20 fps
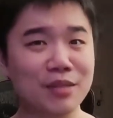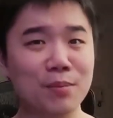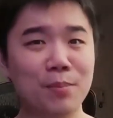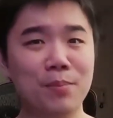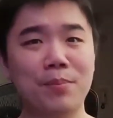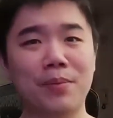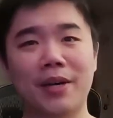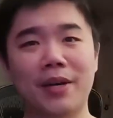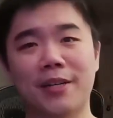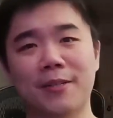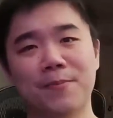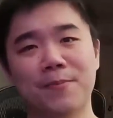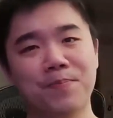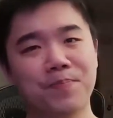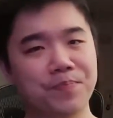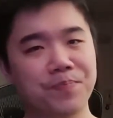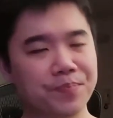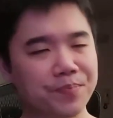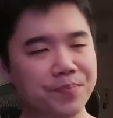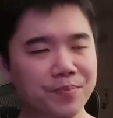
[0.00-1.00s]
But
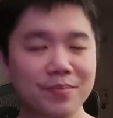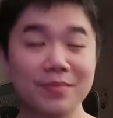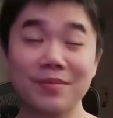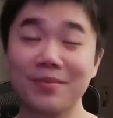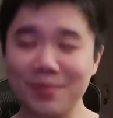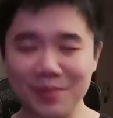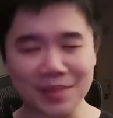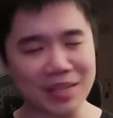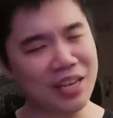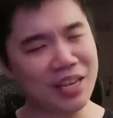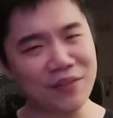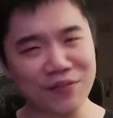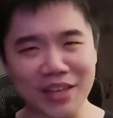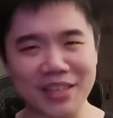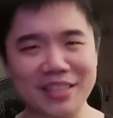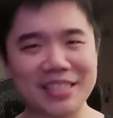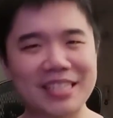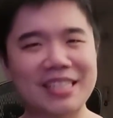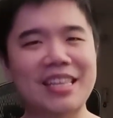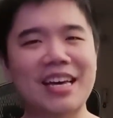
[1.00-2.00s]
if they
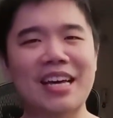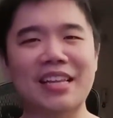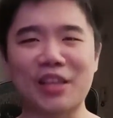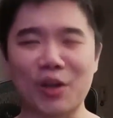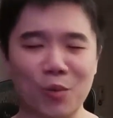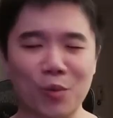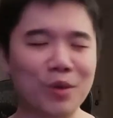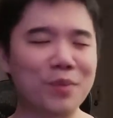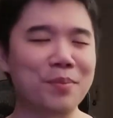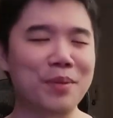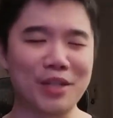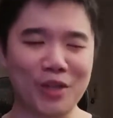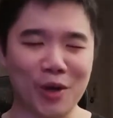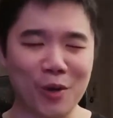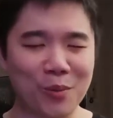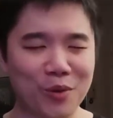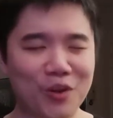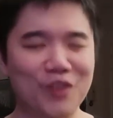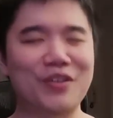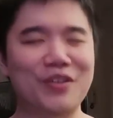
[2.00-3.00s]
did that, there would be no
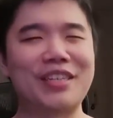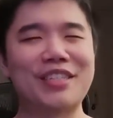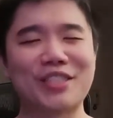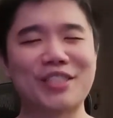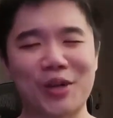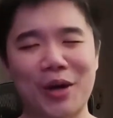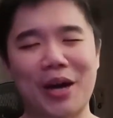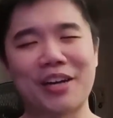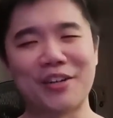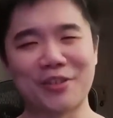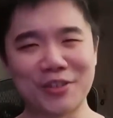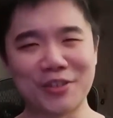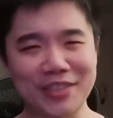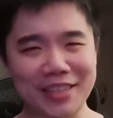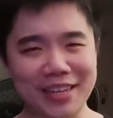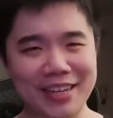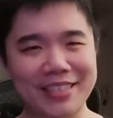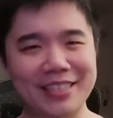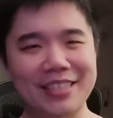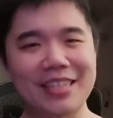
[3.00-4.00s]
movie, so I
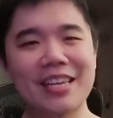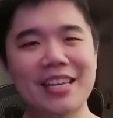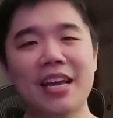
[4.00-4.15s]
understand.